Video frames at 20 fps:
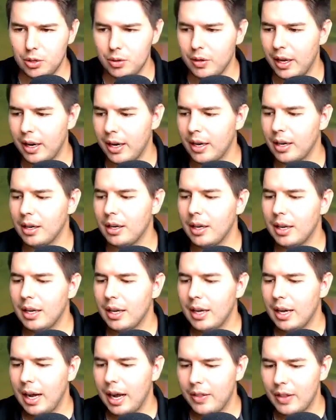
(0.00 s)
there
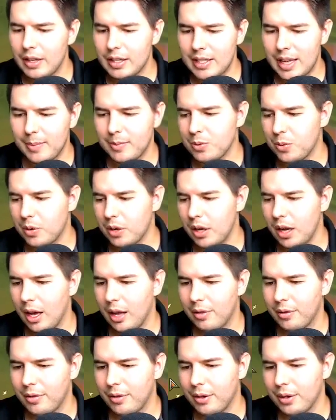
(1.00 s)
and this damage would have gotten
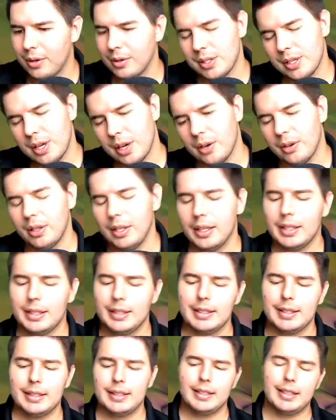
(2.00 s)
through. So
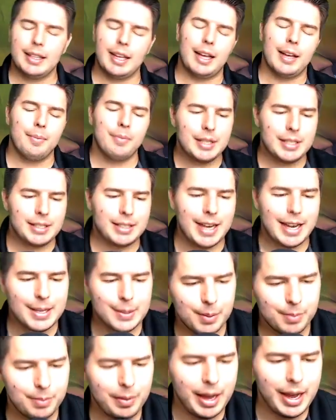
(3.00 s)
mistakes
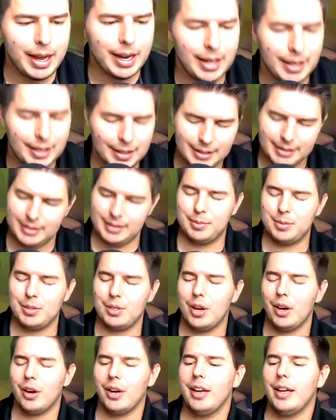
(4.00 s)
were made. I'm
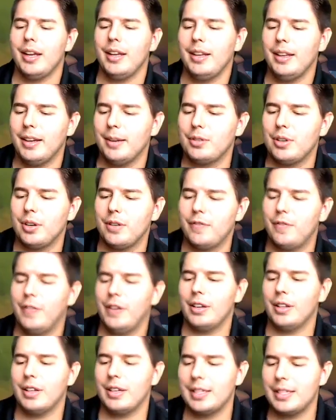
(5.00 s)
sorry. I'm trying to
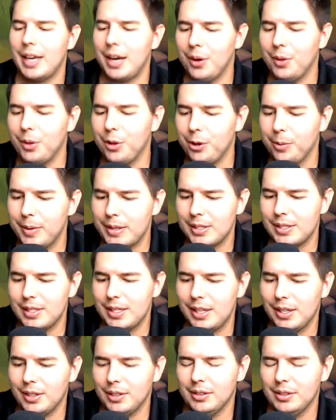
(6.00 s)
figure this out a little bit
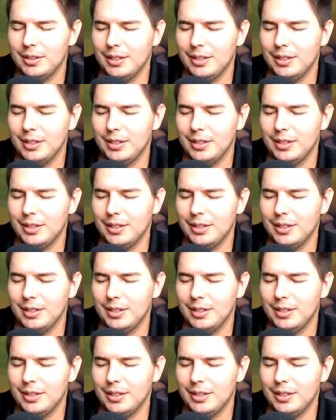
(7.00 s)
still.